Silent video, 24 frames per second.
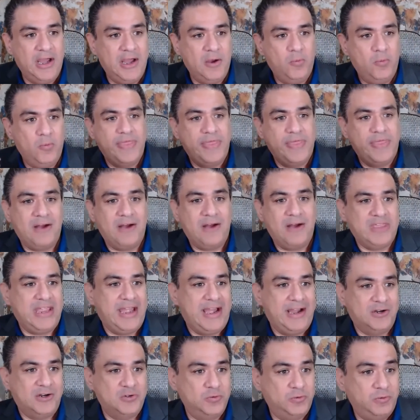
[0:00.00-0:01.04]
without the
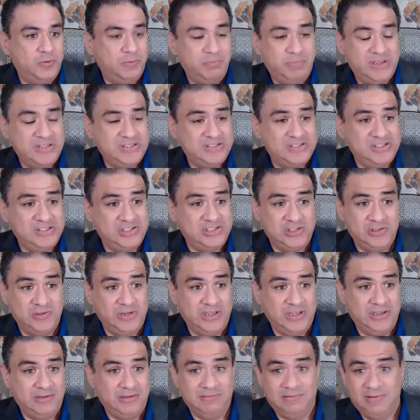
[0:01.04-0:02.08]
actual business
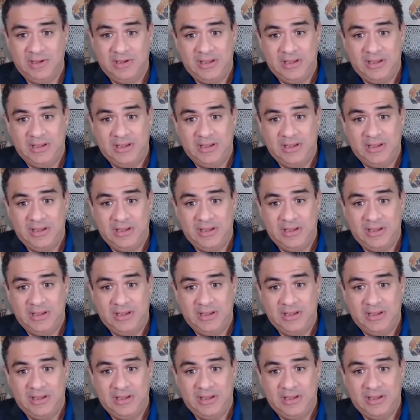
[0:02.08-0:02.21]
unit